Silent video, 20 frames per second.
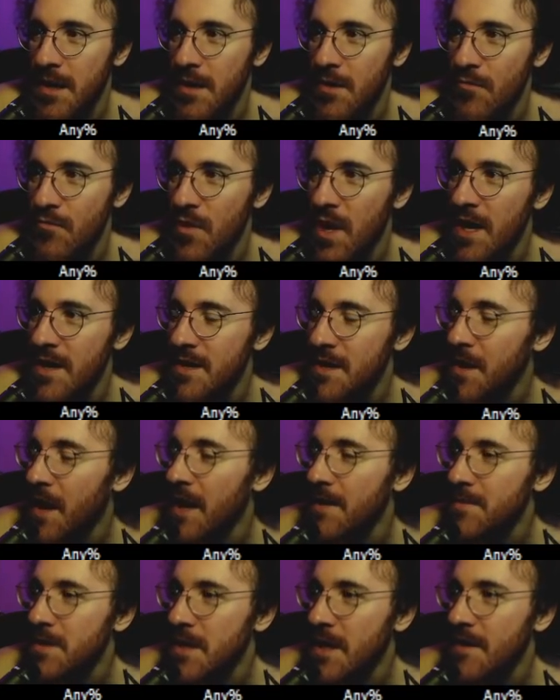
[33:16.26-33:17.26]
run
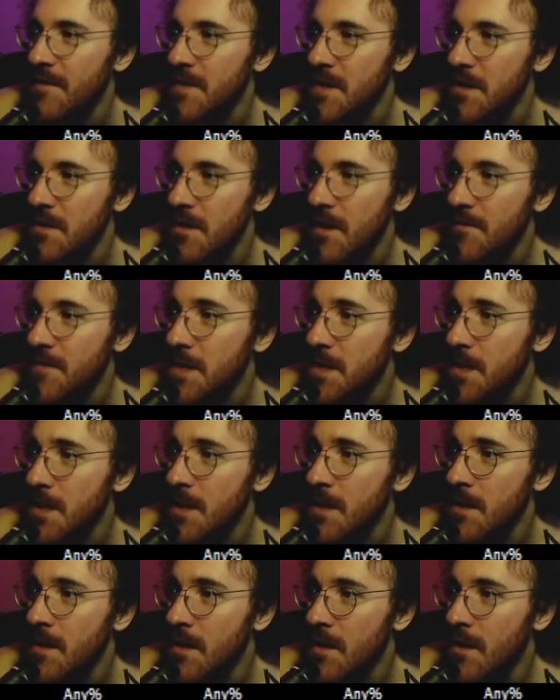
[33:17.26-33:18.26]
time saves that you love to
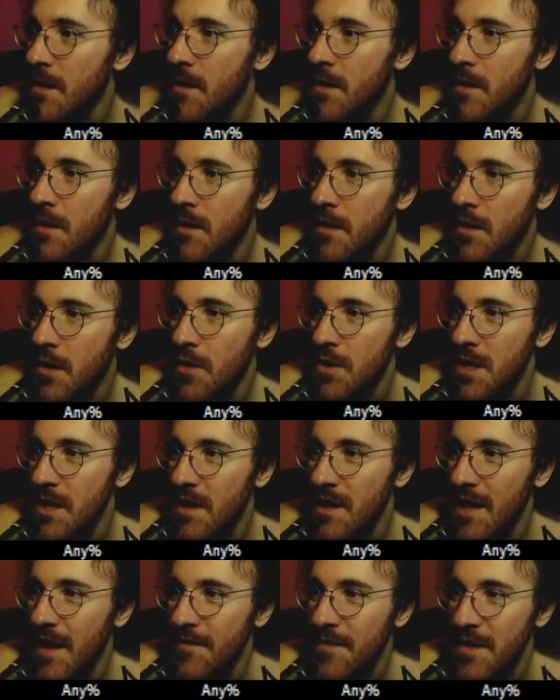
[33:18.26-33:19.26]
see. Go to
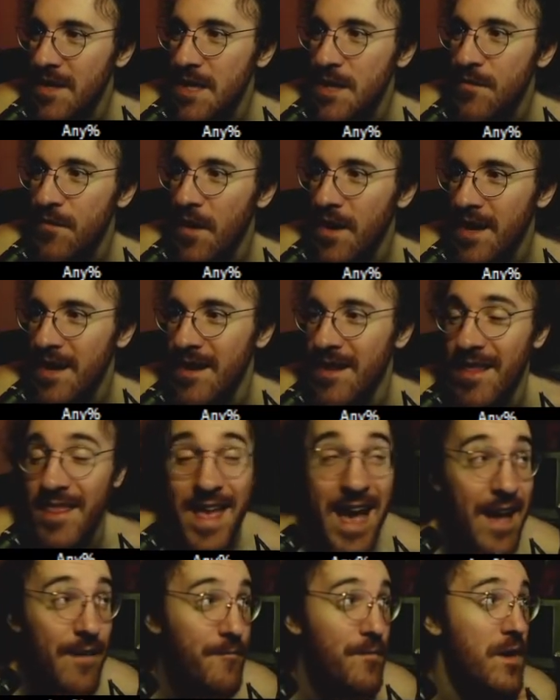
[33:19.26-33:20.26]
the left.
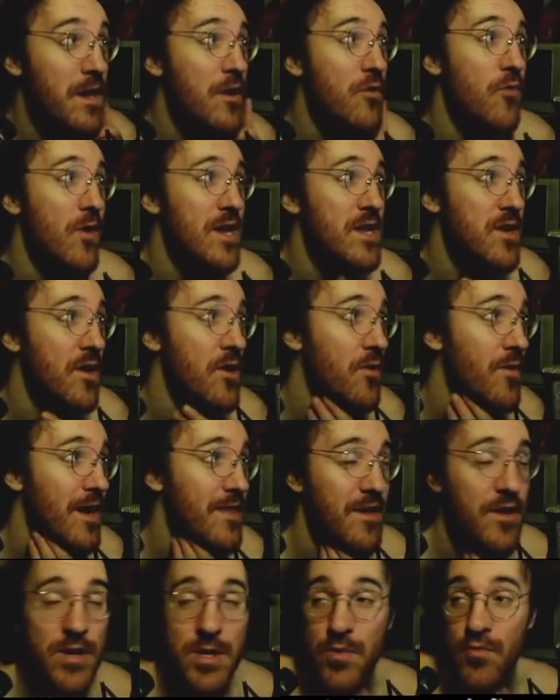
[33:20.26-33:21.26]
That fucking wind tunnel
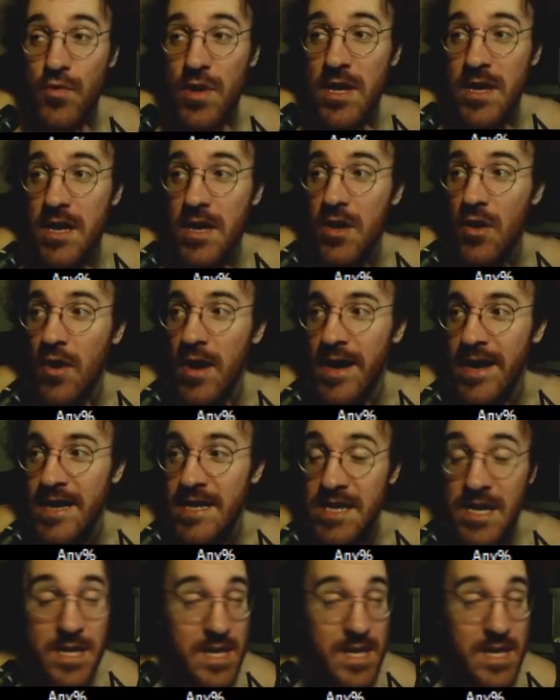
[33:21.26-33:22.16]
right there is really annoying. It